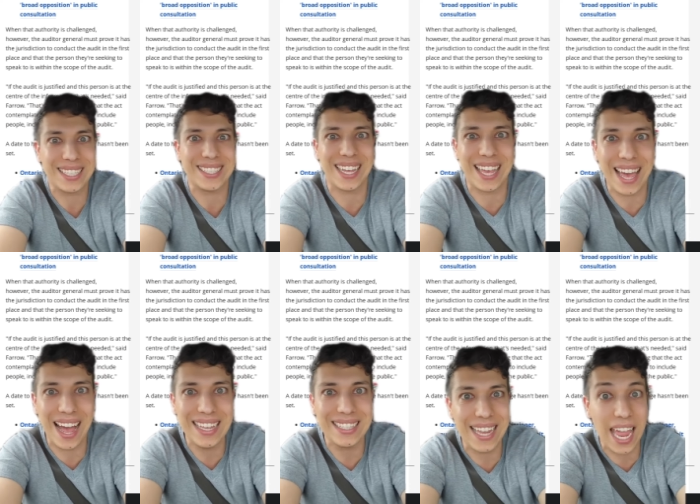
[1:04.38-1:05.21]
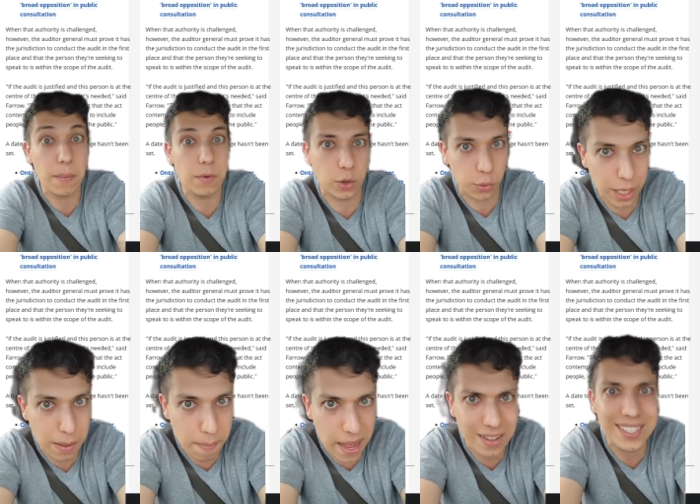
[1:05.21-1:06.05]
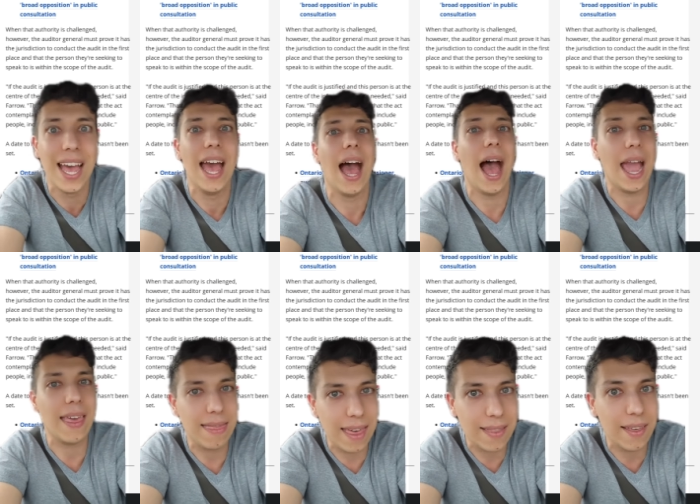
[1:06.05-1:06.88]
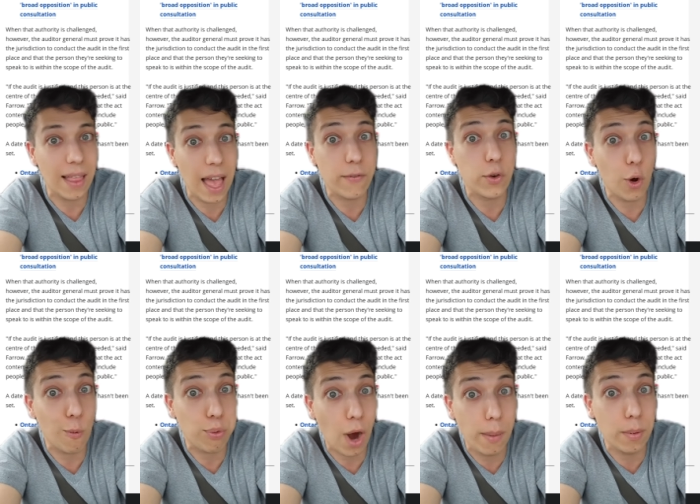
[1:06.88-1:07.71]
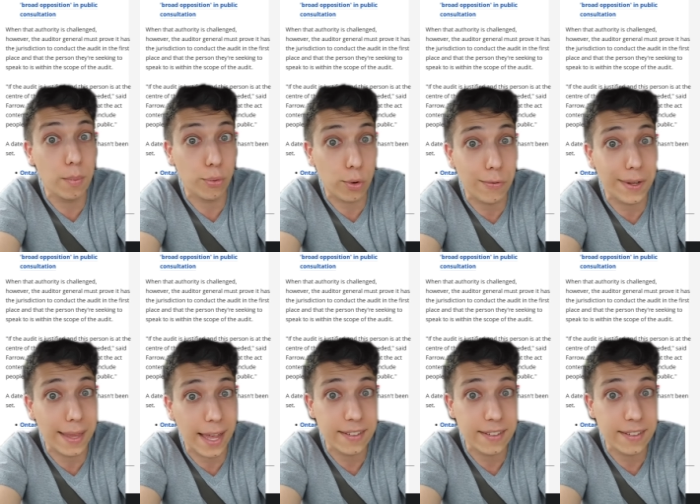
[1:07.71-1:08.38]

that it's the goddamn greenbelt, I think they'll have no problem proving